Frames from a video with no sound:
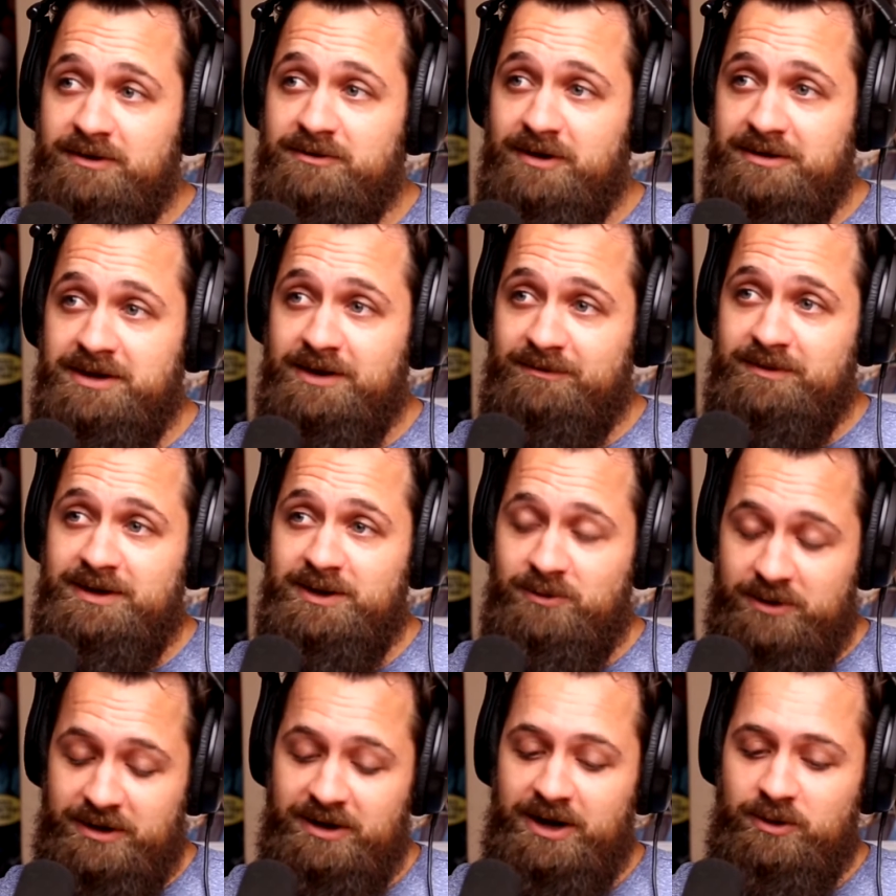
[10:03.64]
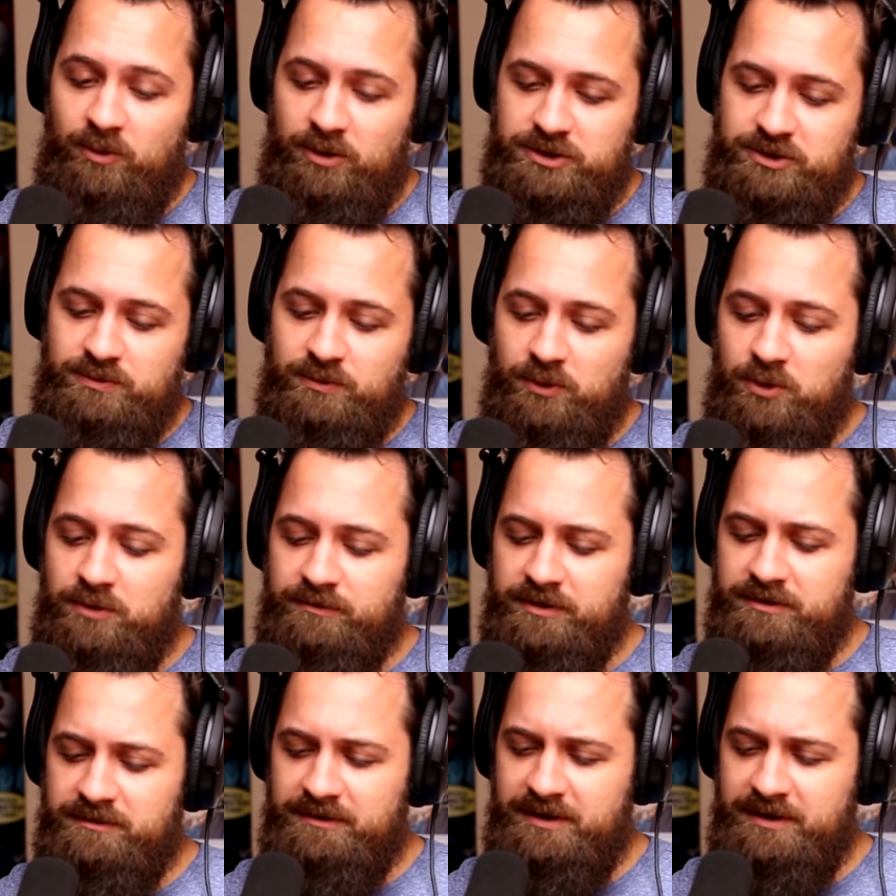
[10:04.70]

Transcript: so I definitely want to like watch more of it.